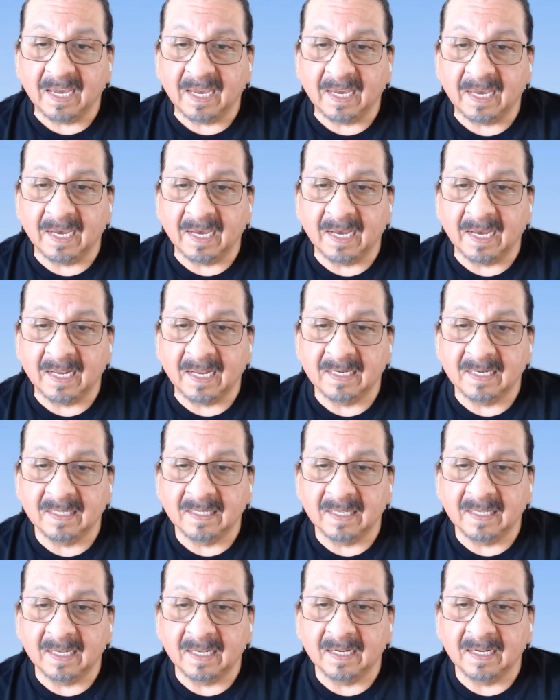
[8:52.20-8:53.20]

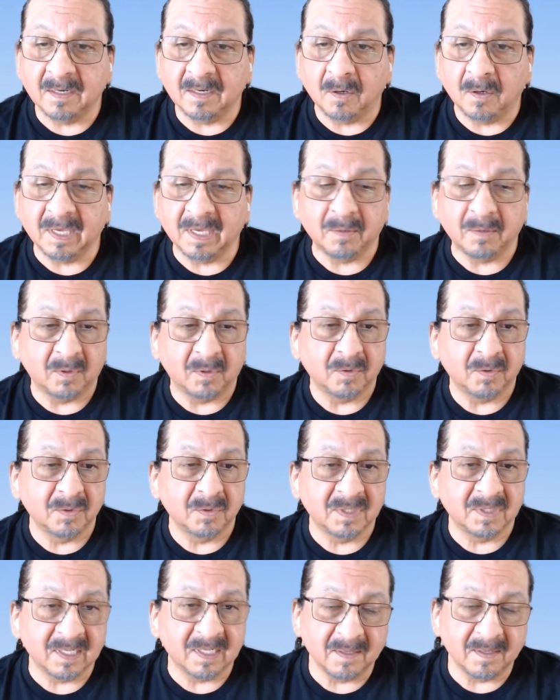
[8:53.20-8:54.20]
And then, okay, well,
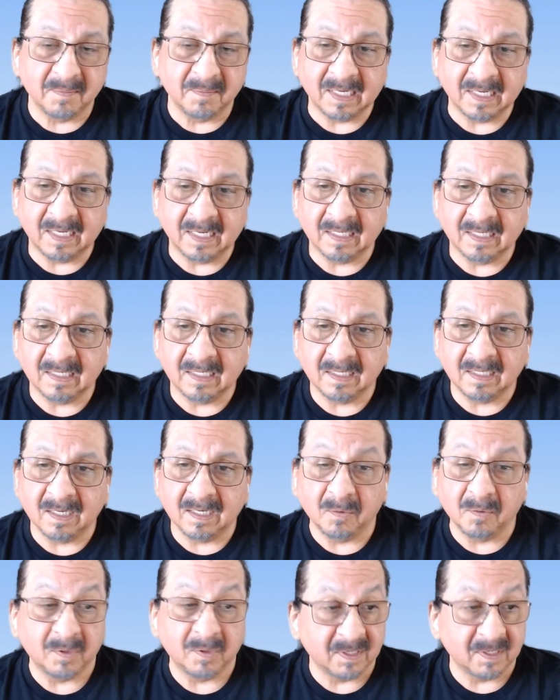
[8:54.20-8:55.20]
who's in the meeting?
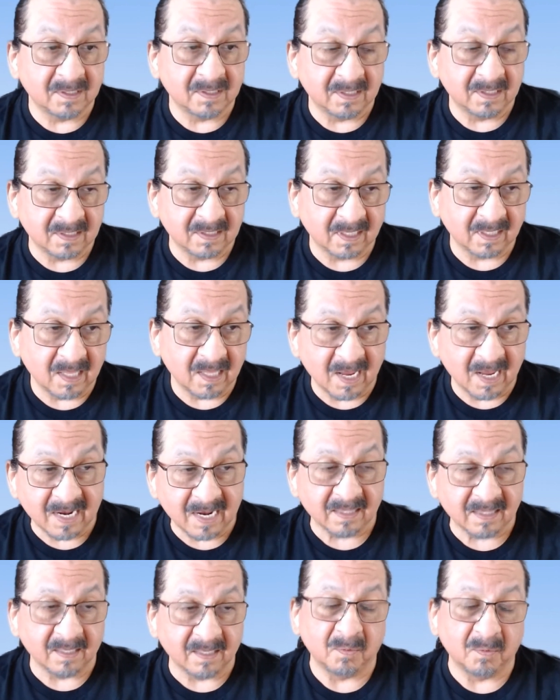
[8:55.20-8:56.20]
Is this a
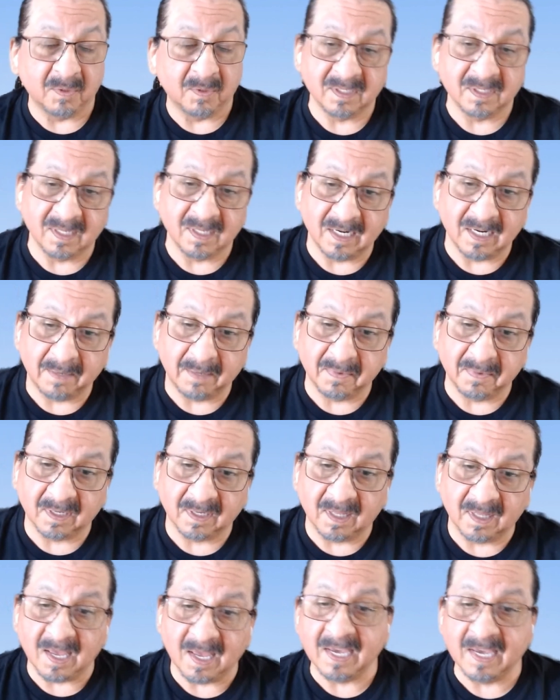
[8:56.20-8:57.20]
client? Then what's the name of the
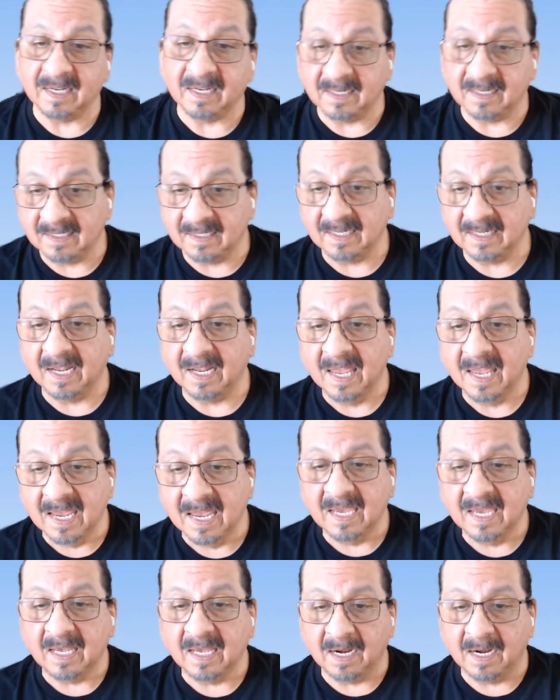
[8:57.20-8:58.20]
client? And I'm
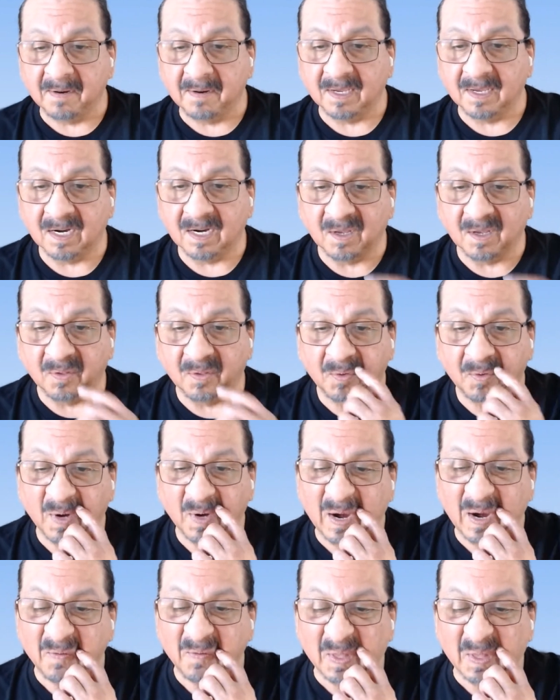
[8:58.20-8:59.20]
not going to go through
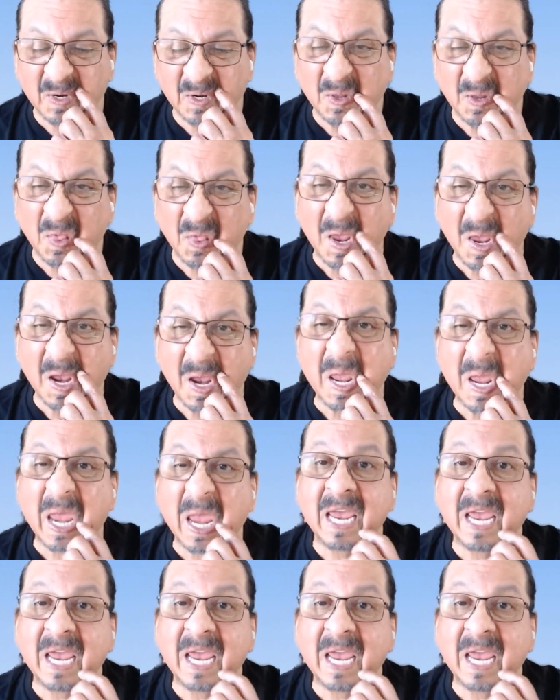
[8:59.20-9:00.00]
every little thing.